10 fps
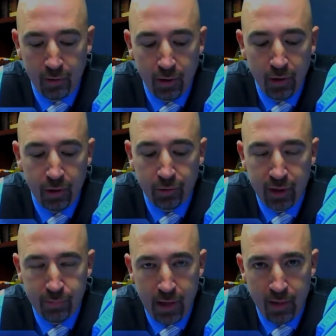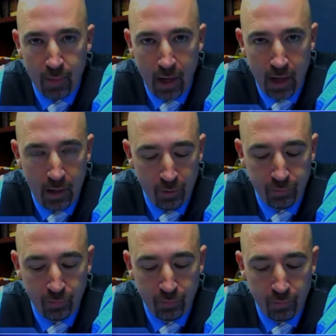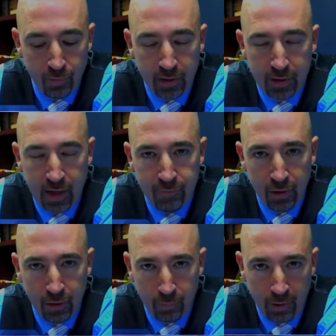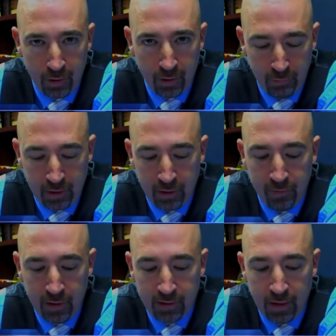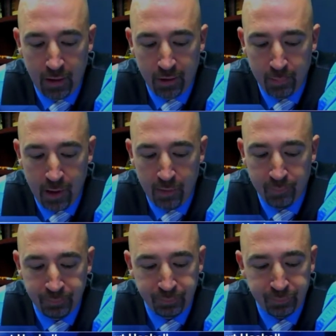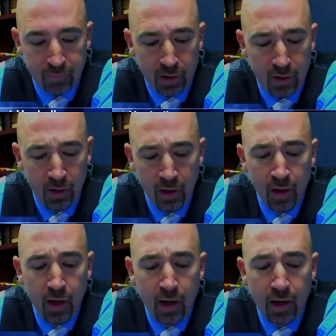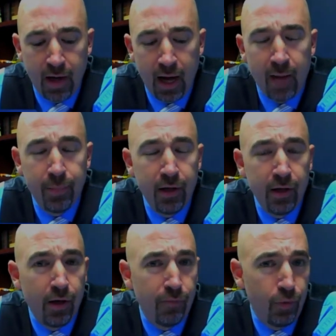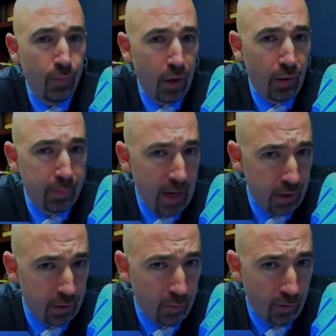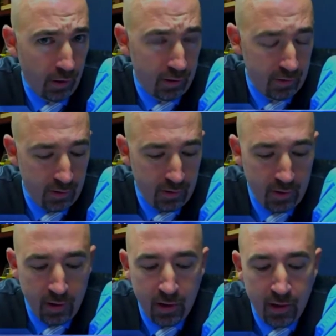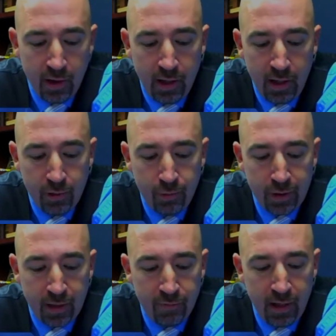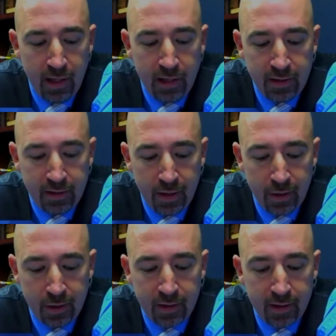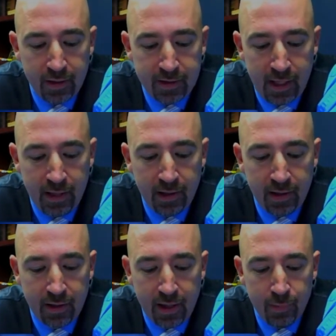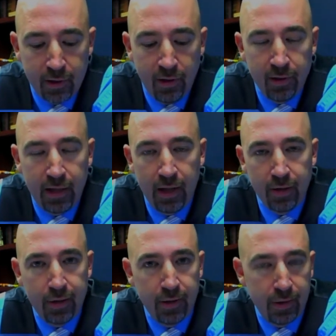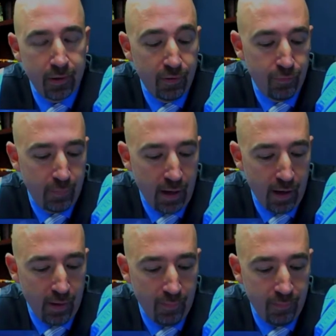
So keep that in mind with what the evidence was that he was given at the last minute. A copy of Umar's passport. He was given a disc containing a chemical analysis of the bomb.